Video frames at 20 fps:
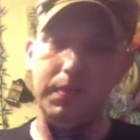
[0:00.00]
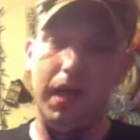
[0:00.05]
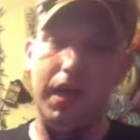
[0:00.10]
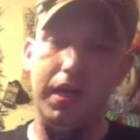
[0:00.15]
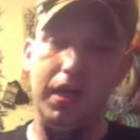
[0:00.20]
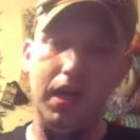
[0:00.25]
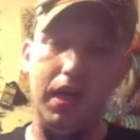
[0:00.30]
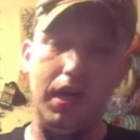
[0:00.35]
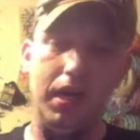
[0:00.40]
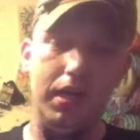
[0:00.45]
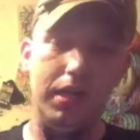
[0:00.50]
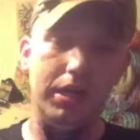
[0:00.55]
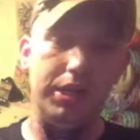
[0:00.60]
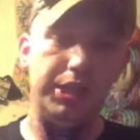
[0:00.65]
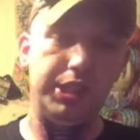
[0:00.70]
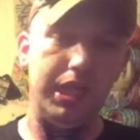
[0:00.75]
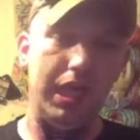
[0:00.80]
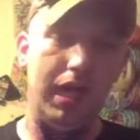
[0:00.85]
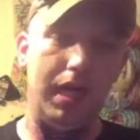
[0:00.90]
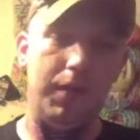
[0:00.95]
my gun going
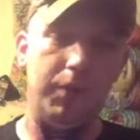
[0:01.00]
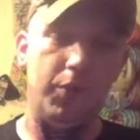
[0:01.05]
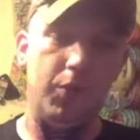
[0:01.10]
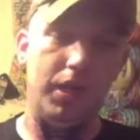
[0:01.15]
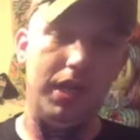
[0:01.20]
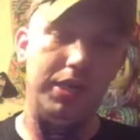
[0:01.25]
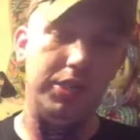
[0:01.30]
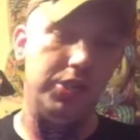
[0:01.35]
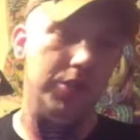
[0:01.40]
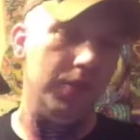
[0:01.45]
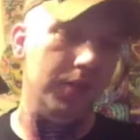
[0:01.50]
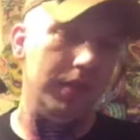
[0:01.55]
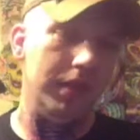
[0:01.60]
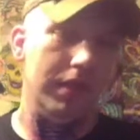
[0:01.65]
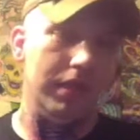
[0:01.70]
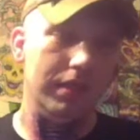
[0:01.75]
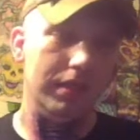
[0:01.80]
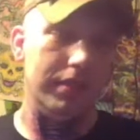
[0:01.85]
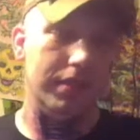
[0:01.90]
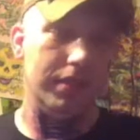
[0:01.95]
to jam when I shoot
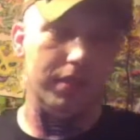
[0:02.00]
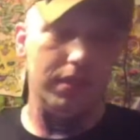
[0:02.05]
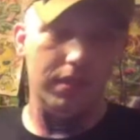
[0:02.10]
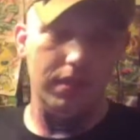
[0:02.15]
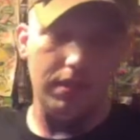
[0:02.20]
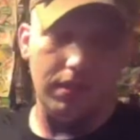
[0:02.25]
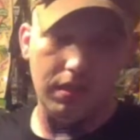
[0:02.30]
this?